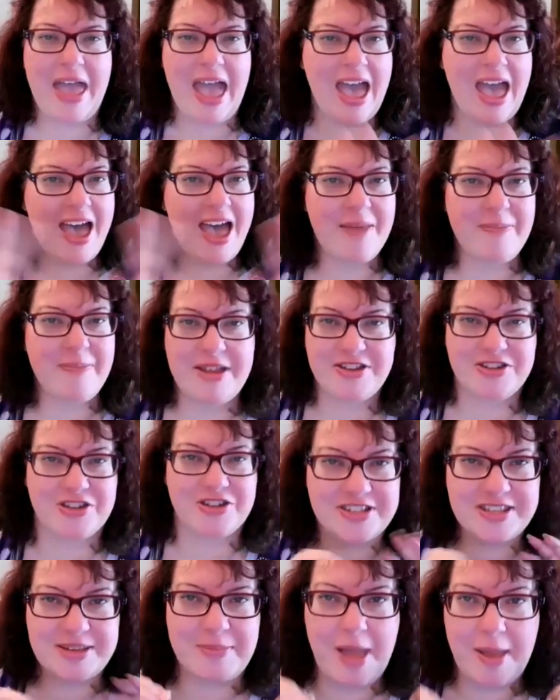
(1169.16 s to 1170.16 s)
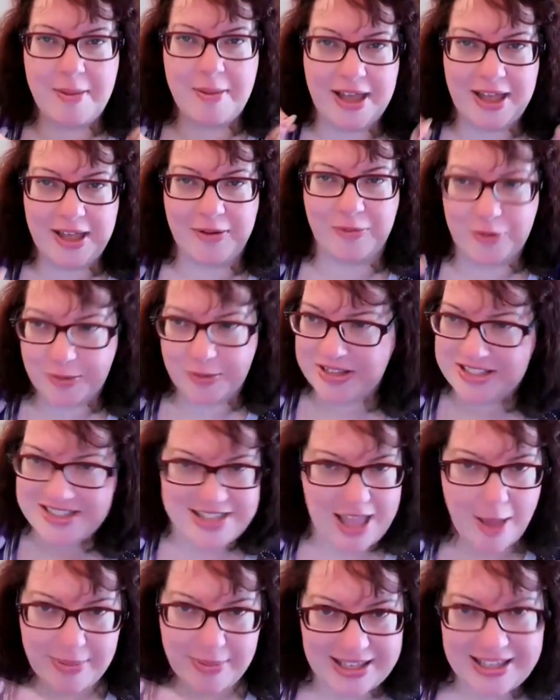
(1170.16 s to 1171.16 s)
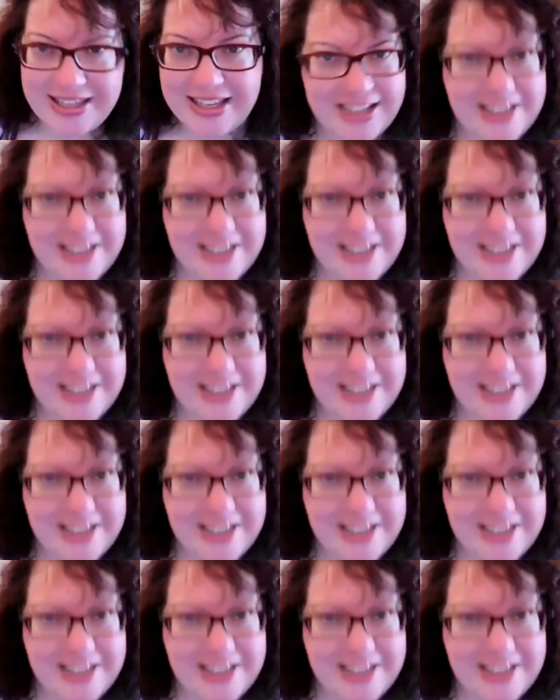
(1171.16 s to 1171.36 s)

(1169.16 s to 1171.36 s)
bad pictures in my mind, woman. Stop it.